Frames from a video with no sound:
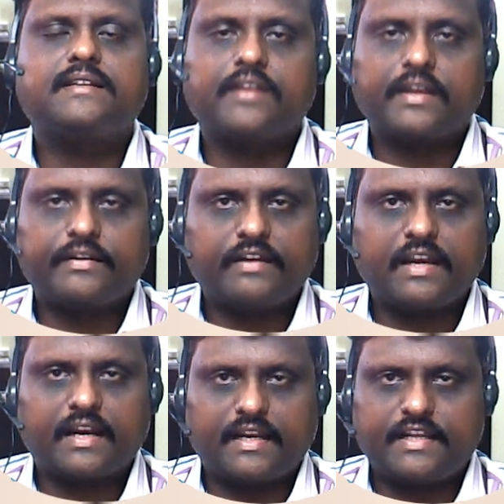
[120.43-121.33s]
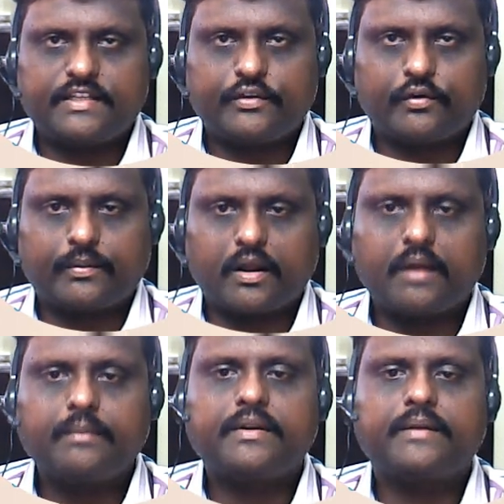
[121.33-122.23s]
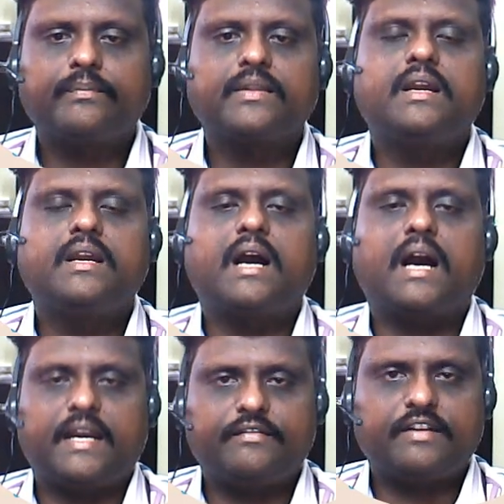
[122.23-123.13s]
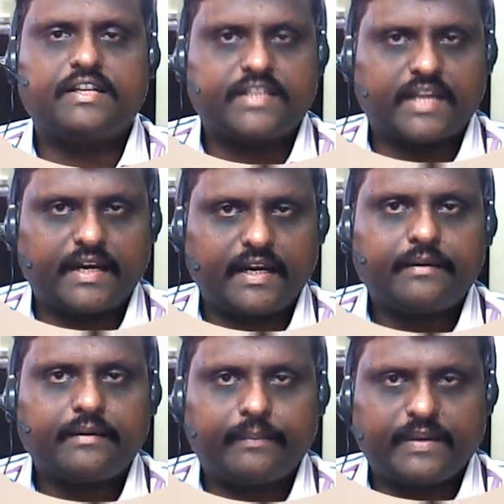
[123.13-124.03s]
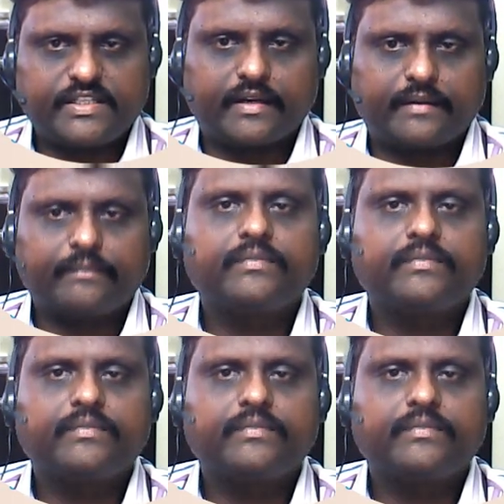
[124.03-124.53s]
So it will analyze your prompt and it will generate picture.